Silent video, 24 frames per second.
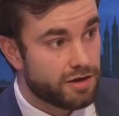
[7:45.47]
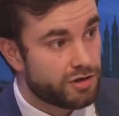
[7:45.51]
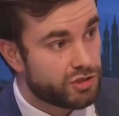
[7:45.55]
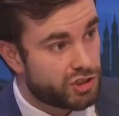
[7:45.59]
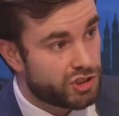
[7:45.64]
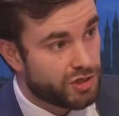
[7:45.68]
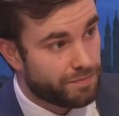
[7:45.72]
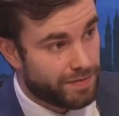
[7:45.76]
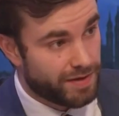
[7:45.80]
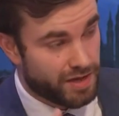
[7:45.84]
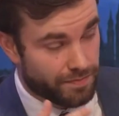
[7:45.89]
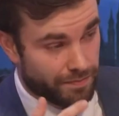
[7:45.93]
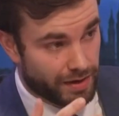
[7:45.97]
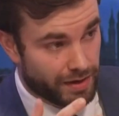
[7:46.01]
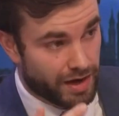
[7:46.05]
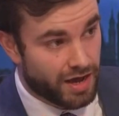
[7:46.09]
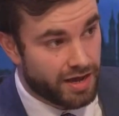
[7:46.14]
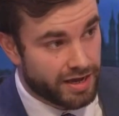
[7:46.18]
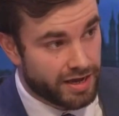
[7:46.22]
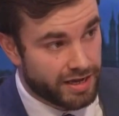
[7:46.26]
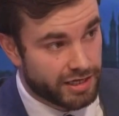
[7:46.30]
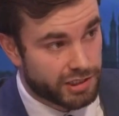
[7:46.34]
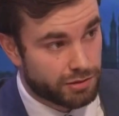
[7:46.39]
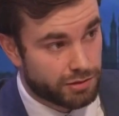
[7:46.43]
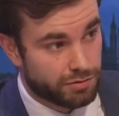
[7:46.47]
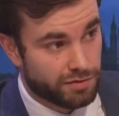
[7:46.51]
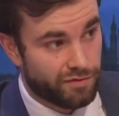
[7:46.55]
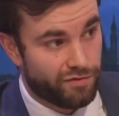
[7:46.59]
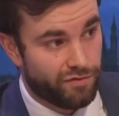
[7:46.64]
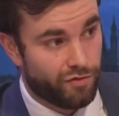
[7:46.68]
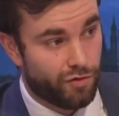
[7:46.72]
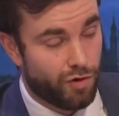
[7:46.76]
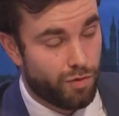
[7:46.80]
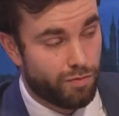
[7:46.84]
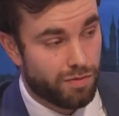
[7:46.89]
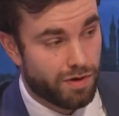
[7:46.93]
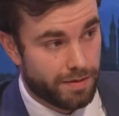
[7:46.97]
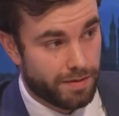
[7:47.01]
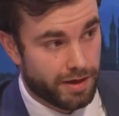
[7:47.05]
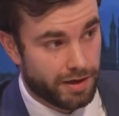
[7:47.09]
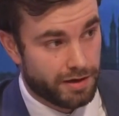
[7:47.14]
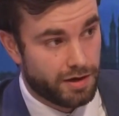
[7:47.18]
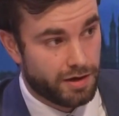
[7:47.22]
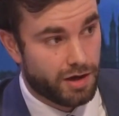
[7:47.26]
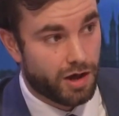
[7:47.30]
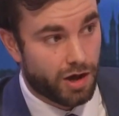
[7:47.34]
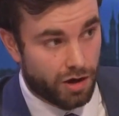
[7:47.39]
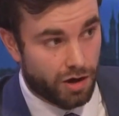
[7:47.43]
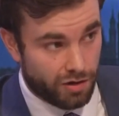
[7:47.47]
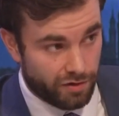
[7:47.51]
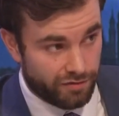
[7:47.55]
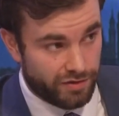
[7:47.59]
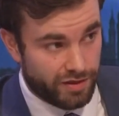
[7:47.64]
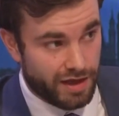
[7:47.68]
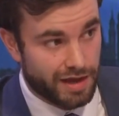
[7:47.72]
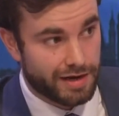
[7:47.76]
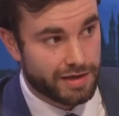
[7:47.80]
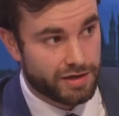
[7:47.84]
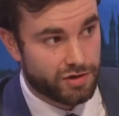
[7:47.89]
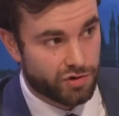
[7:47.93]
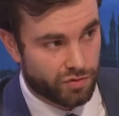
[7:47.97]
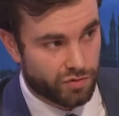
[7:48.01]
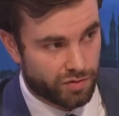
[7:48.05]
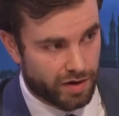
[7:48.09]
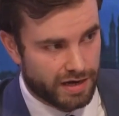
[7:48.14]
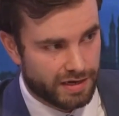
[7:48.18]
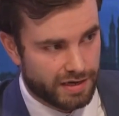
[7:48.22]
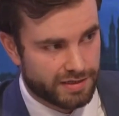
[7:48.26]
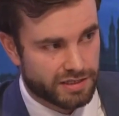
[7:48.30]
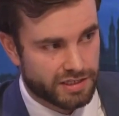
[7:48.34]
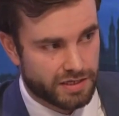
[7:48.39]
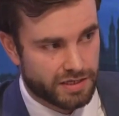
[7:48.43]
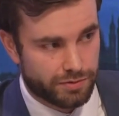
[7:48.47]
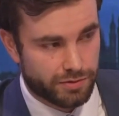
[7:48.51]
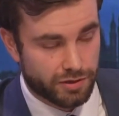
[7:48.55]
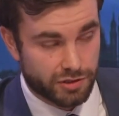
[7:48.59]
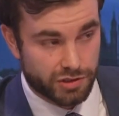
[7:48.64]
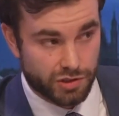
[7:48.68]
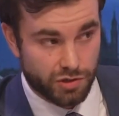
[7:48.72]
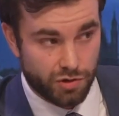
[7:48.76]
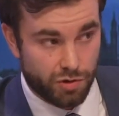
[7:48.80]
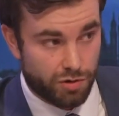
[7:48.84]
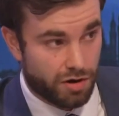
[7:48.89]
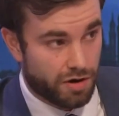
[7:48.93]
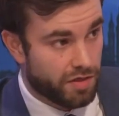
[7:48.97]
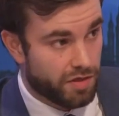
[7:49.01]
should be obliged to inform women of their legal rights under British law.